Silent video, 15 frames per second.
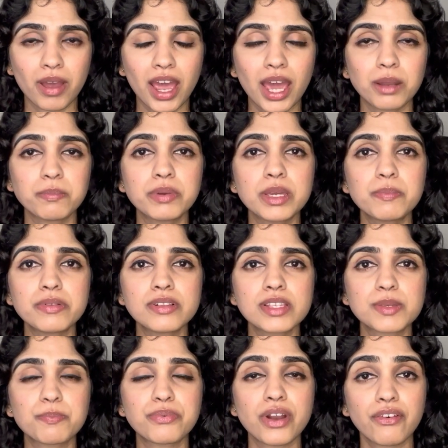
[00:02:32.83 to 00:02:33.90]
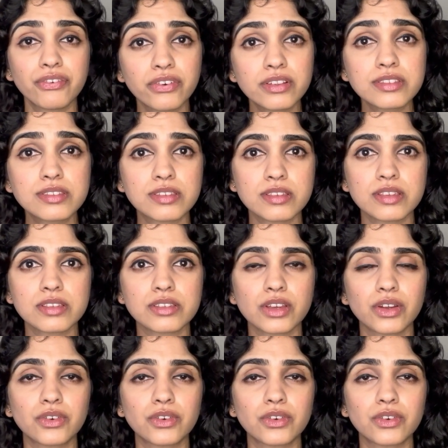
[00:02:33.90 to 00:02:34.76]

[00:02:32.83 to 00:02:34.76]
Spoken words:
and people's preferences